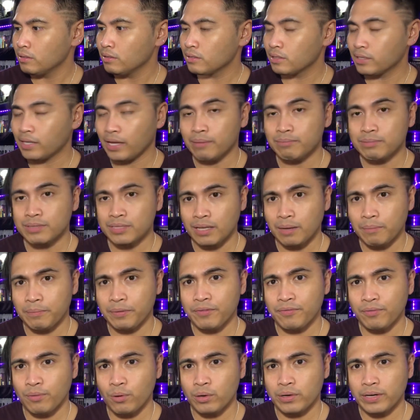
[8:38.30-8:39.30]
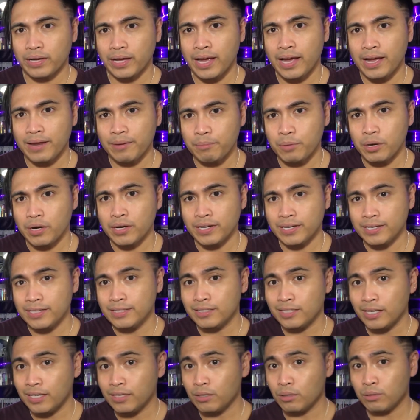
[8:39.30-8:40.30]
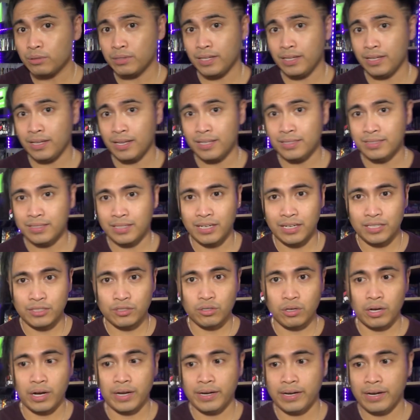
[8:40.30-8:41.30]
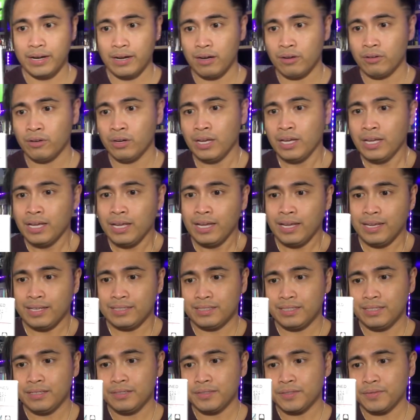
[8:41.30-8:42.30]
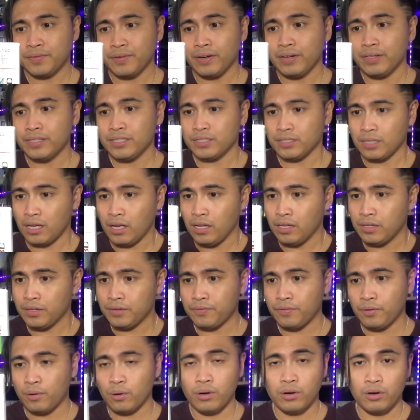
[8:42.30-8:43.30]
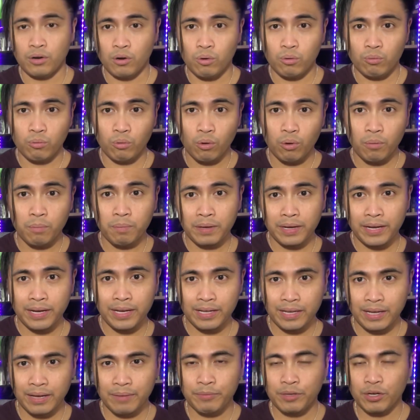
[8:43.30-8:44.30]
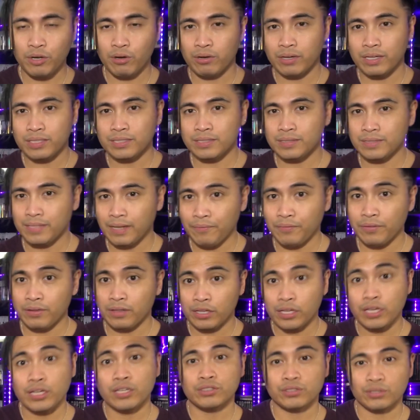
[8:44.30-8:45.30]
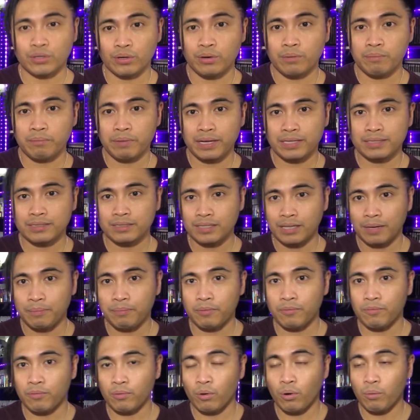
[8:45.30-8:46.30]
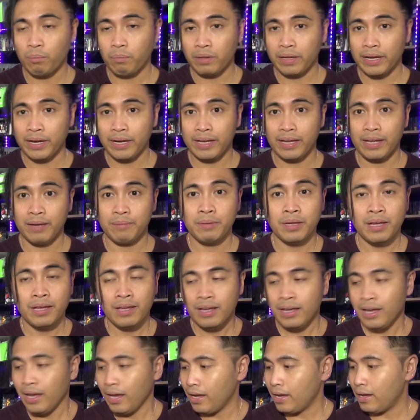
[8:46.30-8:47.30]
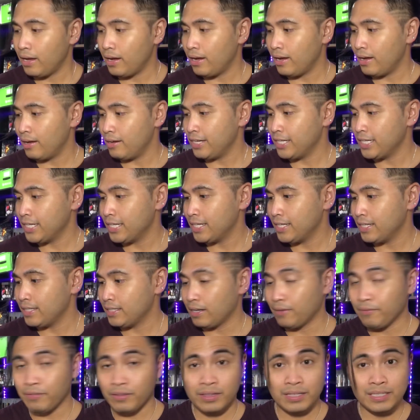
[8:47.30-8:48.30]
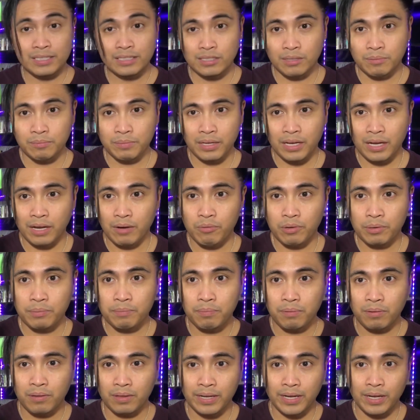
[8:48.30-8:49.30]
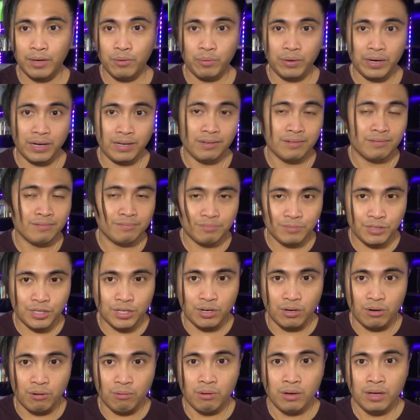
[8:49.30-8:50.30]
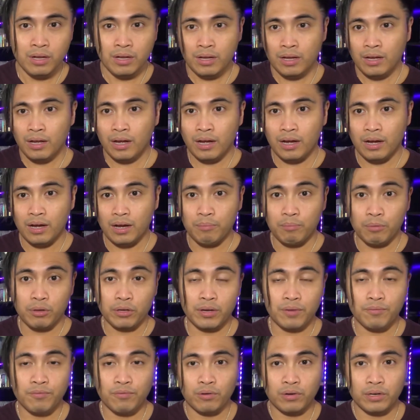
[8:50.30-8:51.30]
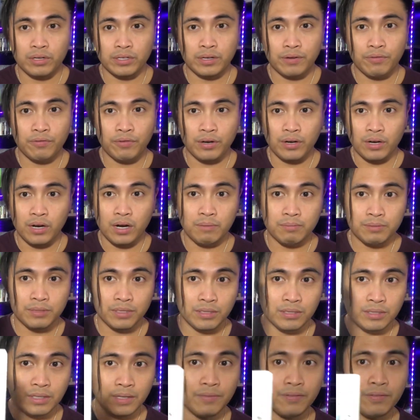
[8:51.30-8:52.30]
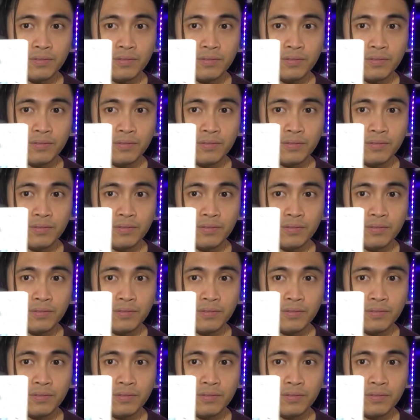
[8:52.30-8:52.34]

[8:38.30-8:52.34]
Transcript: GameStop before. They had them on the Nintendo DS, and I tried it out. It seems very solid for a role-playing game. You know, it's definitely a turn-based type of role-playing game. Definitely something I would play when, you know, I'm looking for a different option.